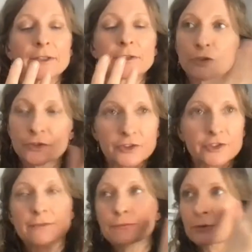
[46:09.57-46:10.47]
It's just
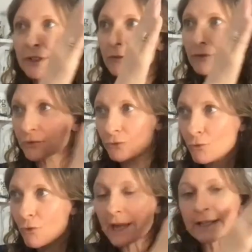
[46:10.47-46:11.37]
different
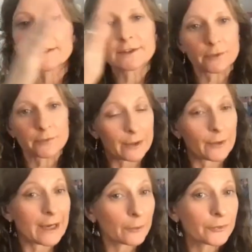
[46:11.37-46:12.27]
strains of how
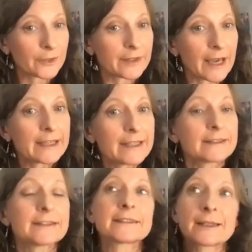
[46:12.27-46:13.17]
healthy that is.
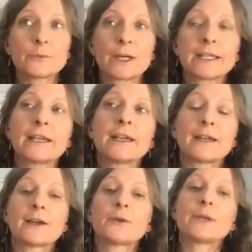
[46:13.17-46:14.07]
In the same way
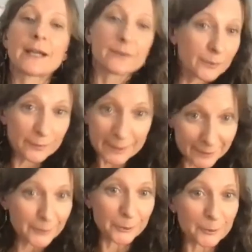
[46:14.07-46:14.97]
we have a
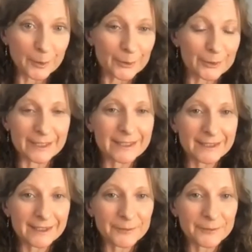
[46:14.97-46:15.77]
physical body.